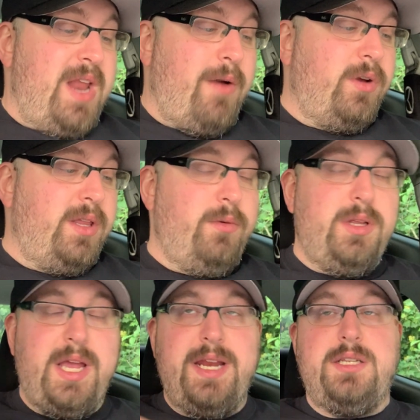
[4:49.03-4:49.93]
Not really
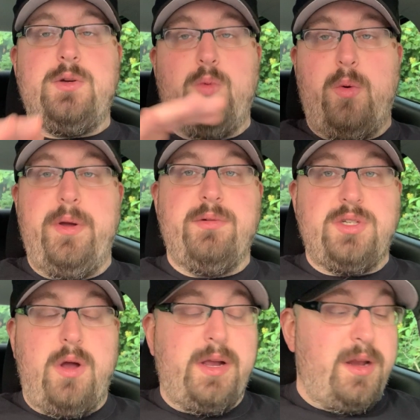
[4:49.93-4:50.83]
related to what we were
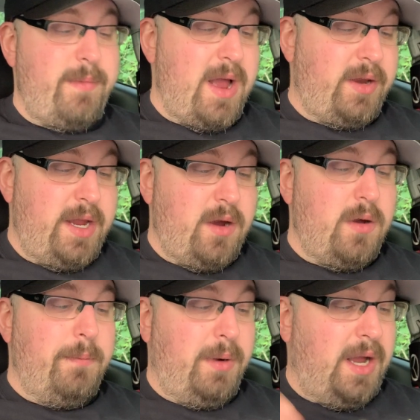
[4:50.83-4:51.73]
talking about
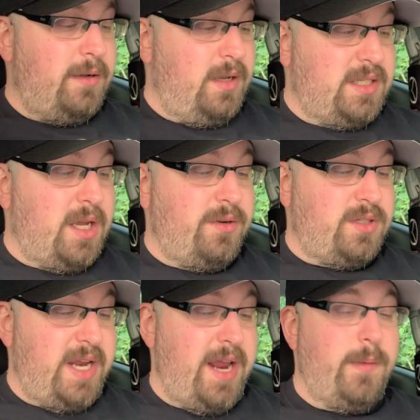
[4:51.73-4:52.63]
here, but it's
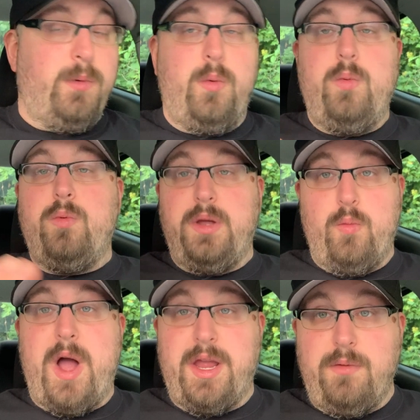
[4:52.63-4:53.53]
understandable
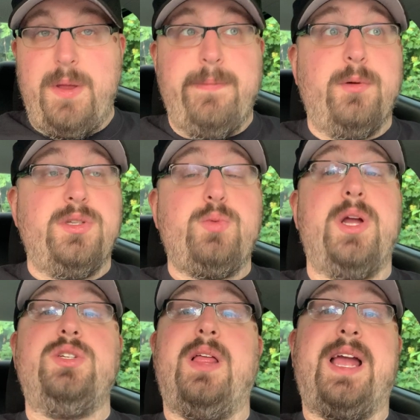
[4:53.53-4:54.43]
why people would switch.